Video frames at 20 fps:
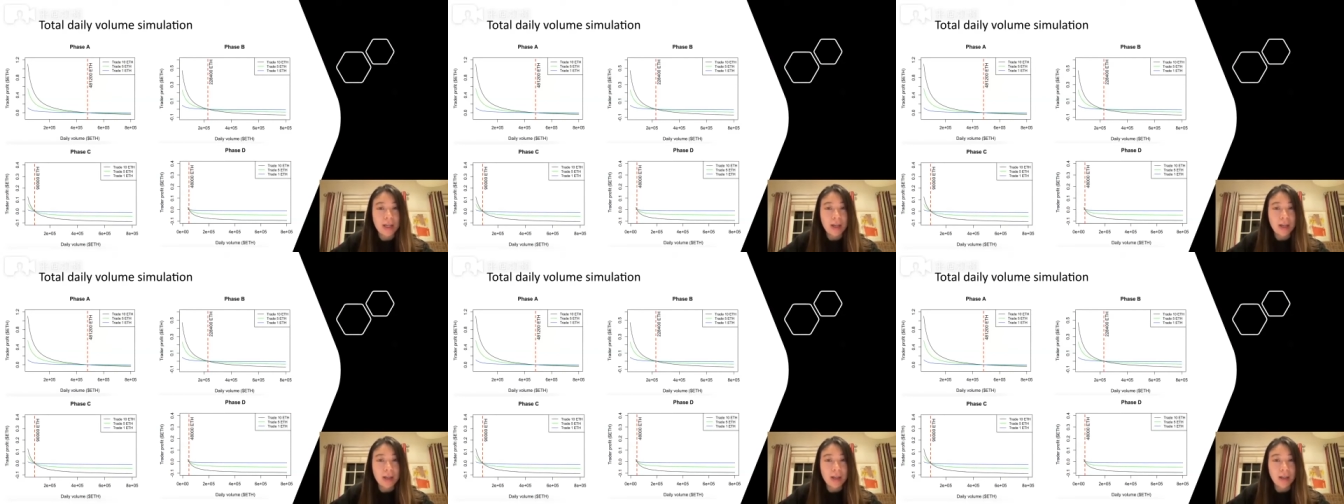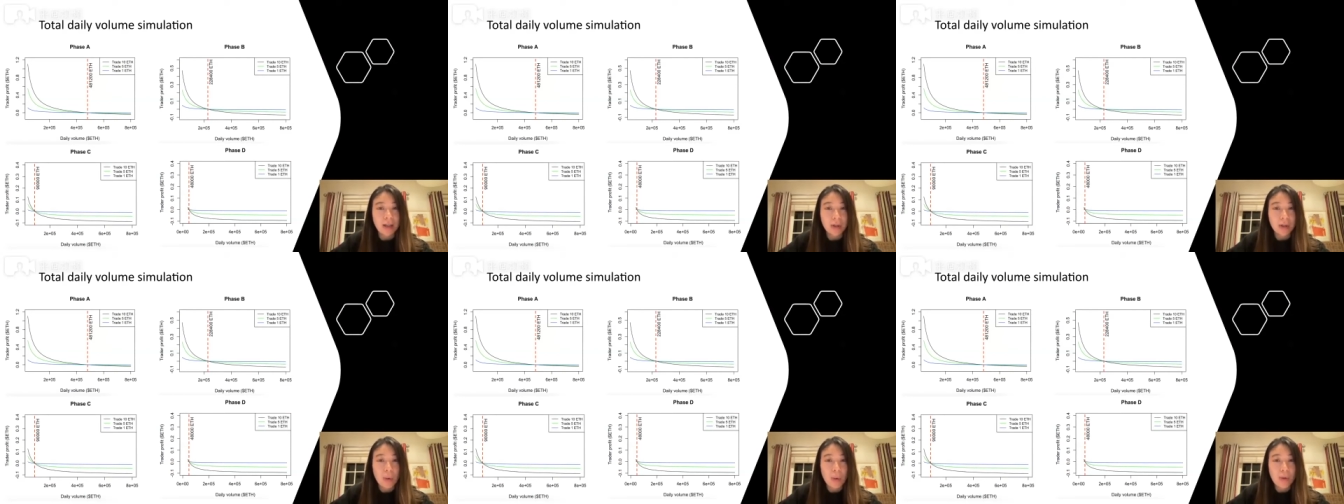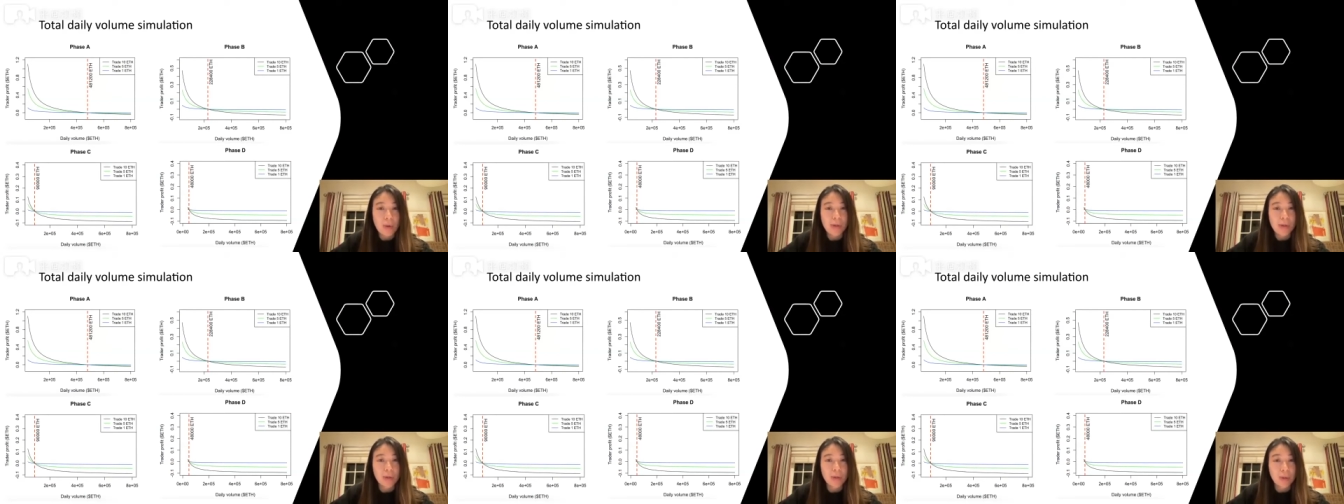and also
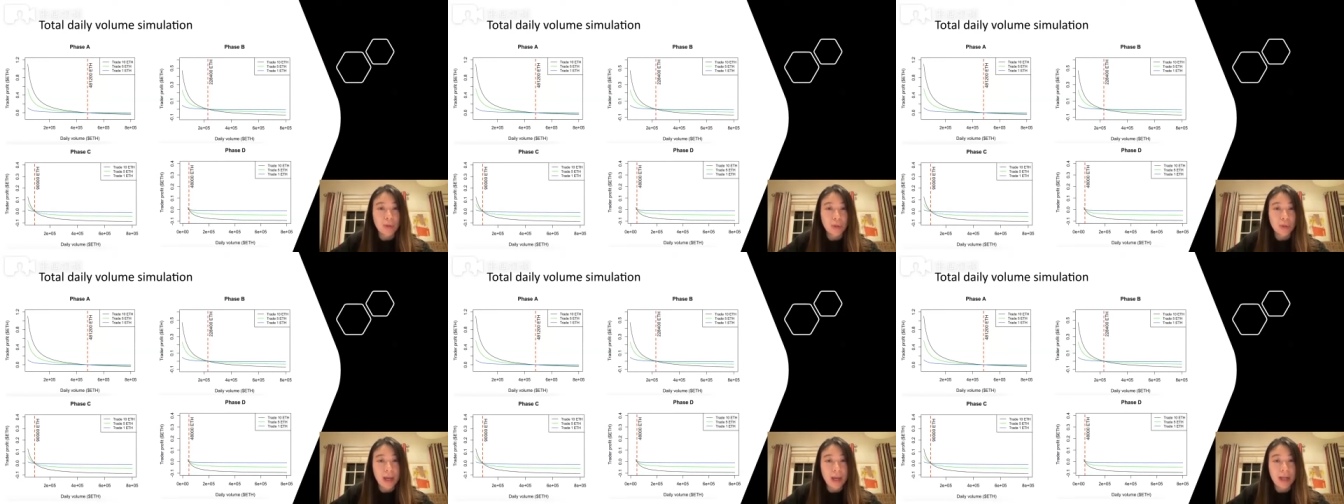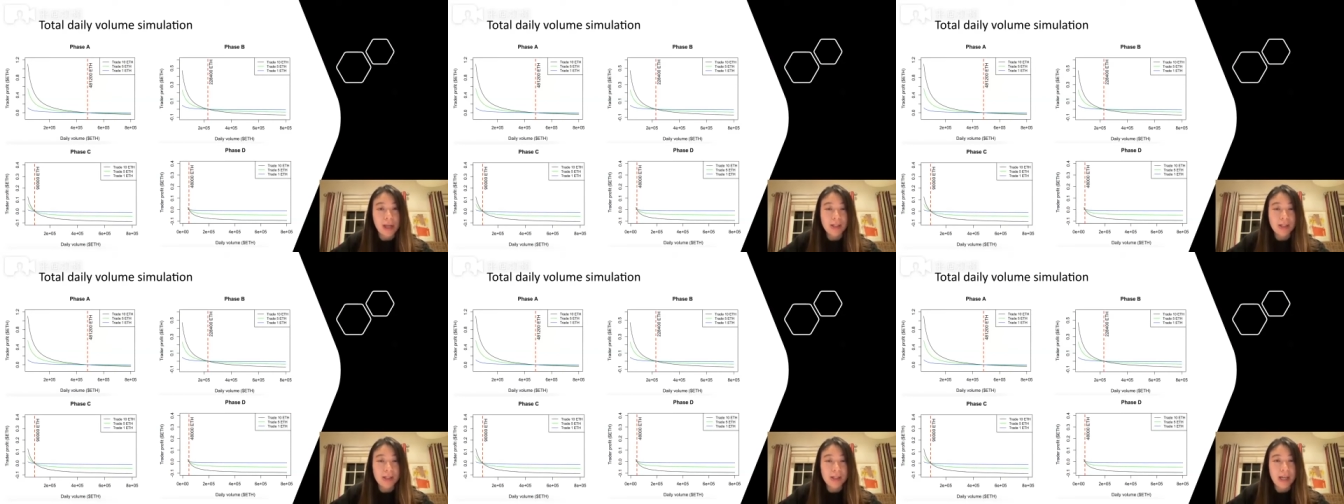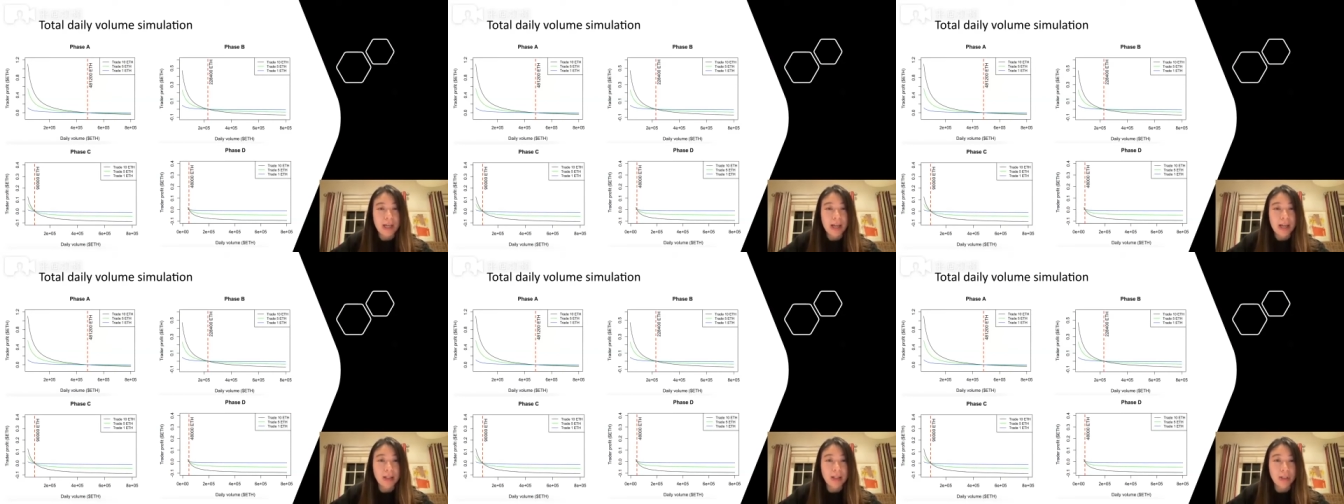the trader's
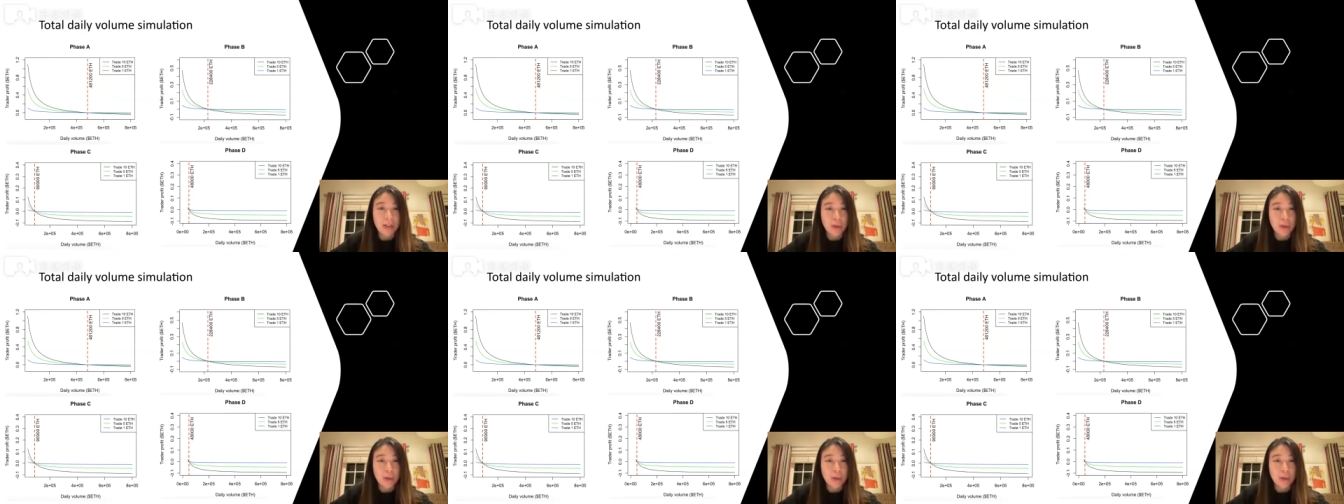daily trade